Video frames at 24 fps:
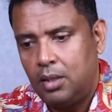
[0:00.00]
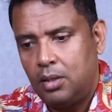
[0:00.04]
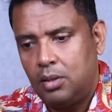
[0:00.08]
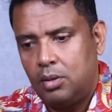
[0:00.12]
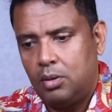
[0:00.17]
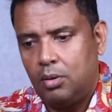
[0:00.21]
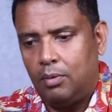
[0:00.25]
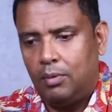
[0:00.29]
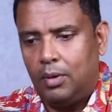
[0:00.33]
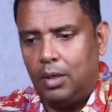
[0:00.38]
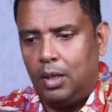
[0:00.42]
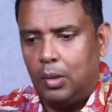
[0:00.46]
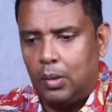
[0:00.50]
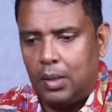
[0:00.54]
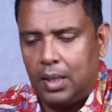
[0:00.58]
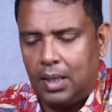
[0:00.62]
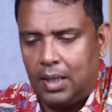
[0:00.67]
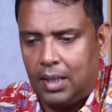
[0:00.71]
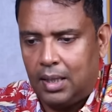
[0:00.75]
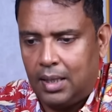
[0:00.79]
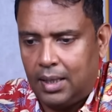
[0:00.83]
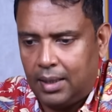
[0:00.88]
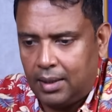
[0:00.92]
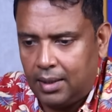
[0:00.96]
So when you look at
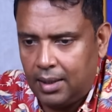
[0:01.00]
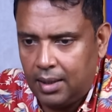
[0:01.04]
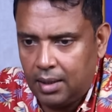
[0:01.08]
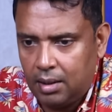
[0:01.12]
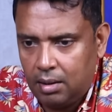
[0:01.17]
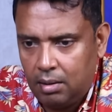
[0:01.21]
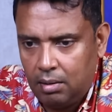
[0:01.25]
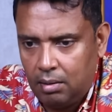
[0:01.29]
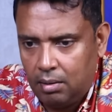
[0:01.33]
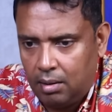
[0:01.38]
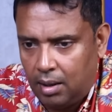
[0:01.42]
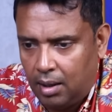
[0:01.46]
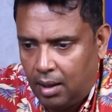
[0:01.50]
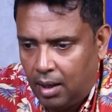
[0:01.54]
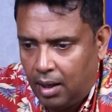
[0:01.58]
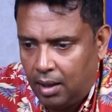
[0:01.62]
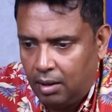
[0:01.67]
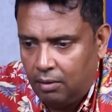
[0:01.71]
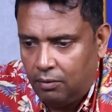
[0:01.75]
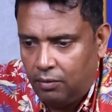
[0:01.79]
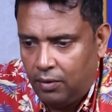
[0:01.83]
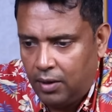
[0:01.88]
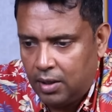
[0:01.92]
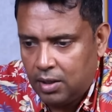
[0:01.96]
it like that,
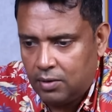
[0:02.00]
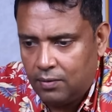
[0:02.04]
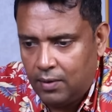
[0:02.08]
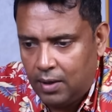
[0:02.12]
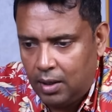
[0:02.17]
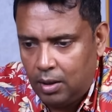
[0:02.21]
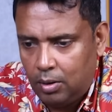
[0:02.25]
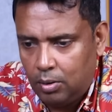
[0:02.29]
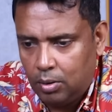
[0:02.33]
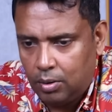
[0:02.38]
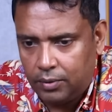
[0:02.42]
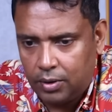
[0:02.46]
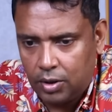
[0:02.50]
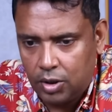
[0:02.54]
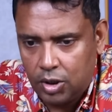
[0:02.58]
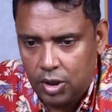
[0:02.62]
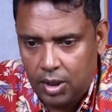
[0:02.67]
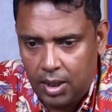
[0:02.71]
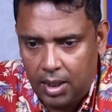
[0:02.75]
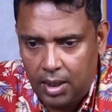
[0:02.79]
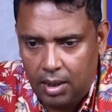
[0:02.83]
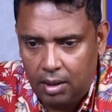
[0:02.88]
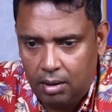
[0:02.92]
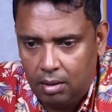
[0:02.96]
and face value of the
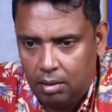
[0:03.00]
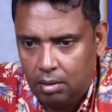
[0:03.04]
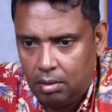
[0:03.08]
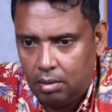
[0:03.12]
share,